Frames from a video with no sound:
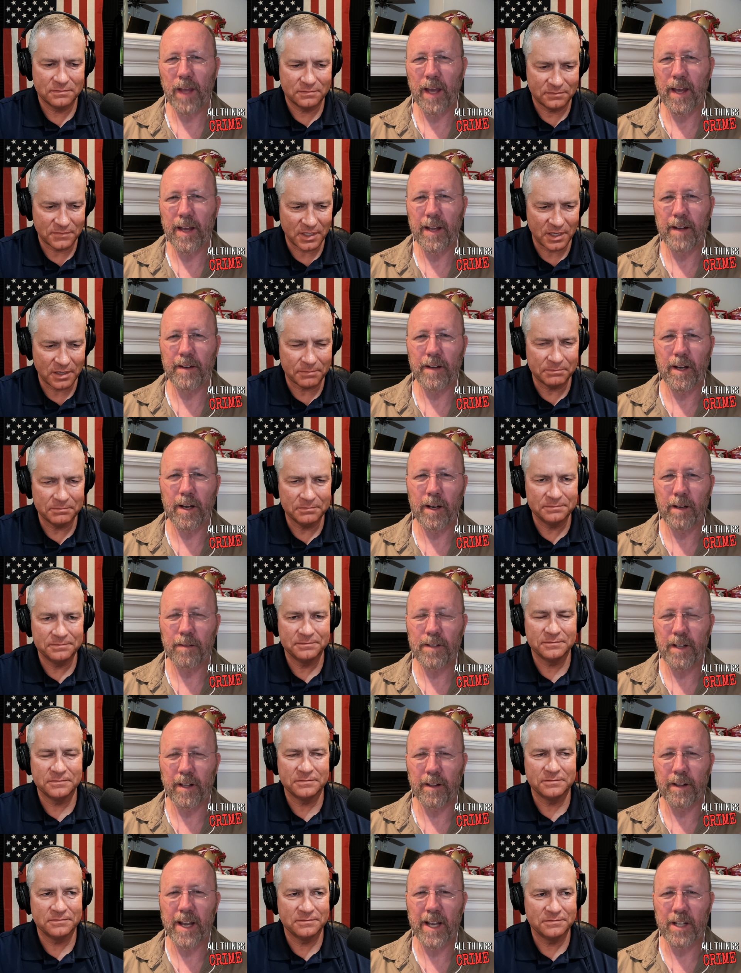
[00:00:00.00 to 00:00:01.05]
Speaker 1: And
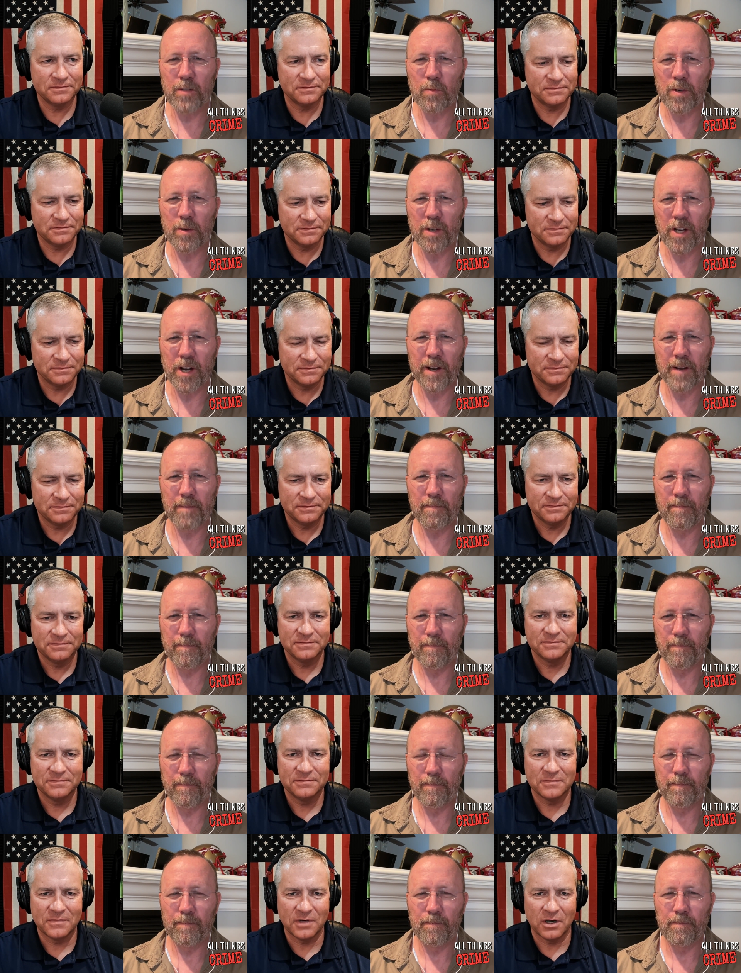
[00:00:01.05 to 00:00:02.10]
yep. Till the next one, Jared.
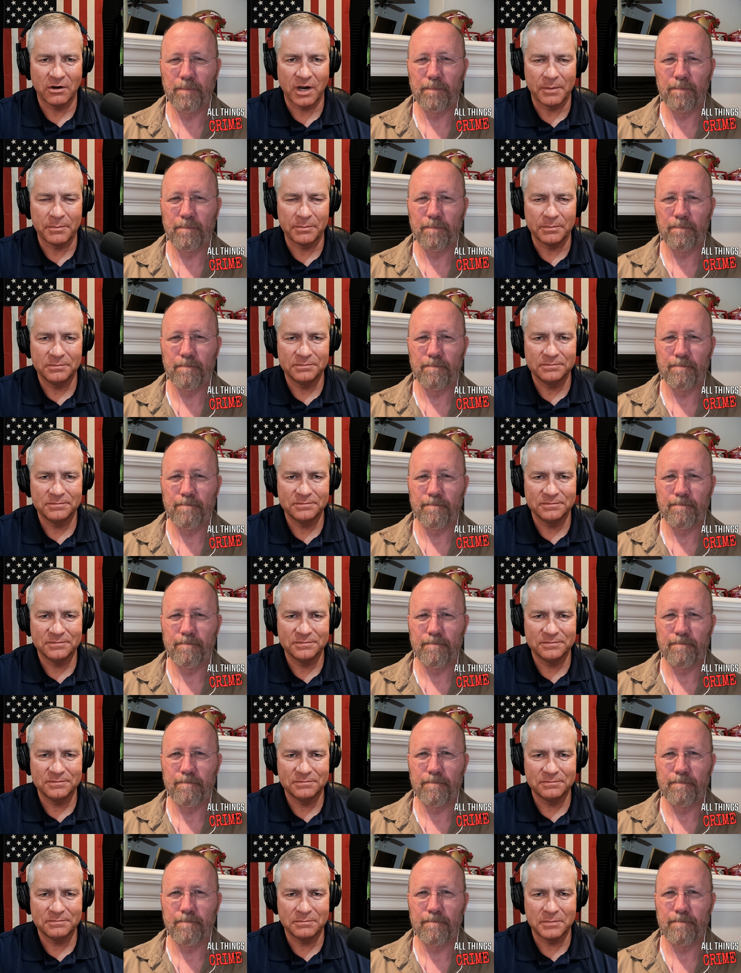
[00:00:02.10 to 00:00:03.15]
All right.
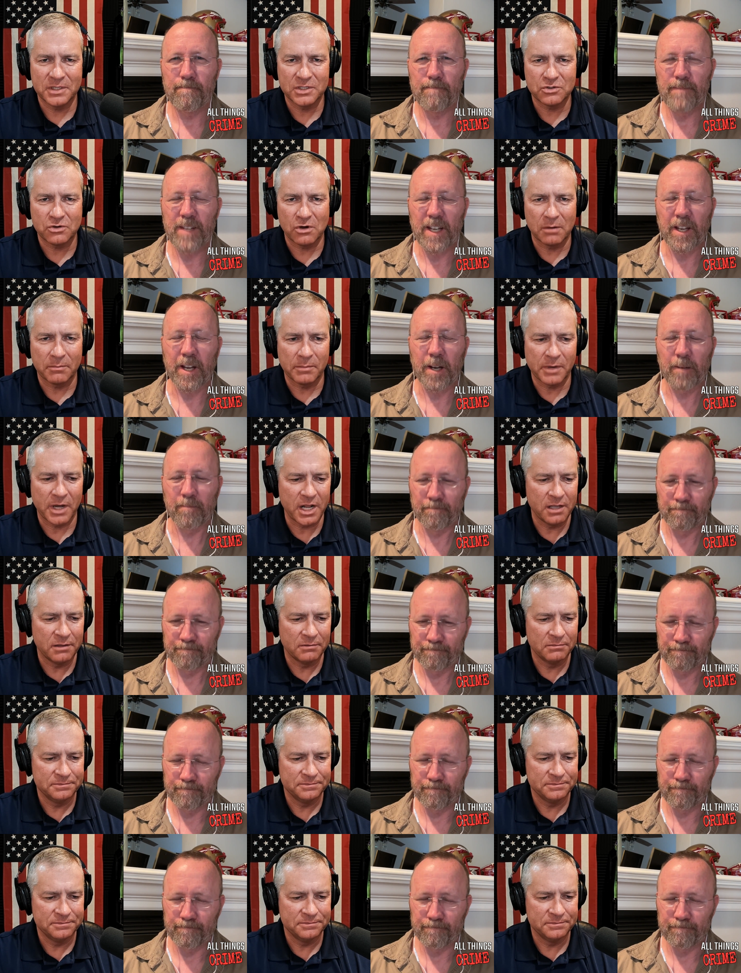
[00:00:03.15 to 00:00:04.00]
Speaker 2: Be strong, buddy.